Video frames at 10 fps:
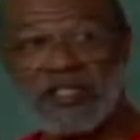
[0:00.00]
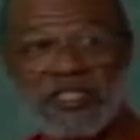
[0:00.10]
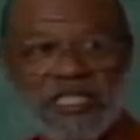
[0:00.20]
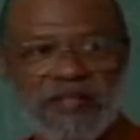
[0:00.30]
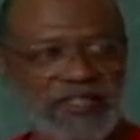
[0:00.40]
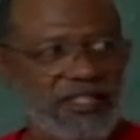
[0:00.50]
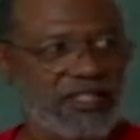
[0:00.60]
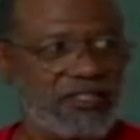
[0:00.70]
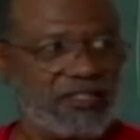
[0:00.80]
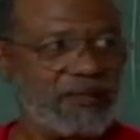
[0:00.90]
us 7
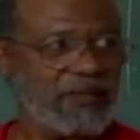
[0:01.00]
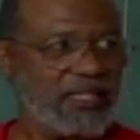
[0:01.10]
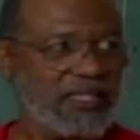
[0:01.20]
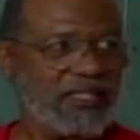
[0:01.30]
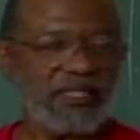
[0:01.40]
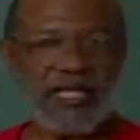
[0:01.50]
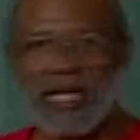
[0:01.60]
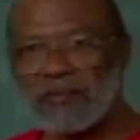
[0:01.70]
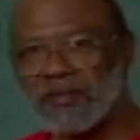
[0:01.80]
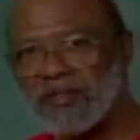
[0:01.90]
years to make that thing
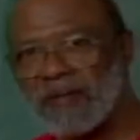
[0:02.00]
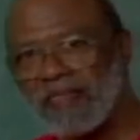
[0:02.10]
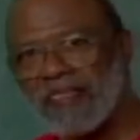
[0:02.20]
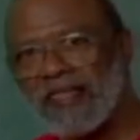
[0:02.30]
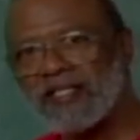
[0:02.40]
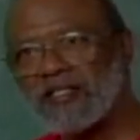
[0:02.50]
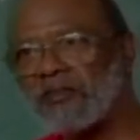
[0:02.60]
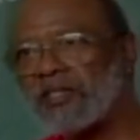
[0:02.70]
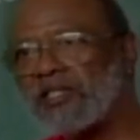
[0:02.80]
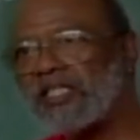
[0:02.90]
happen. So
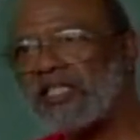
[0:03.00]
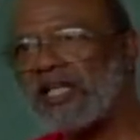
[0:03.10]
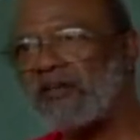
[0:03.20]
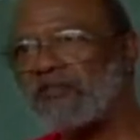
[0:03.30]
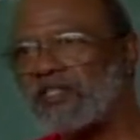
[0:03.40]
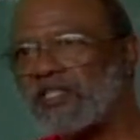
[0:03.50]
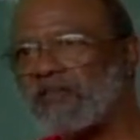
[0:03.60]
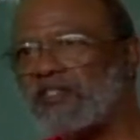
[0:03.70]
we did that for seven years.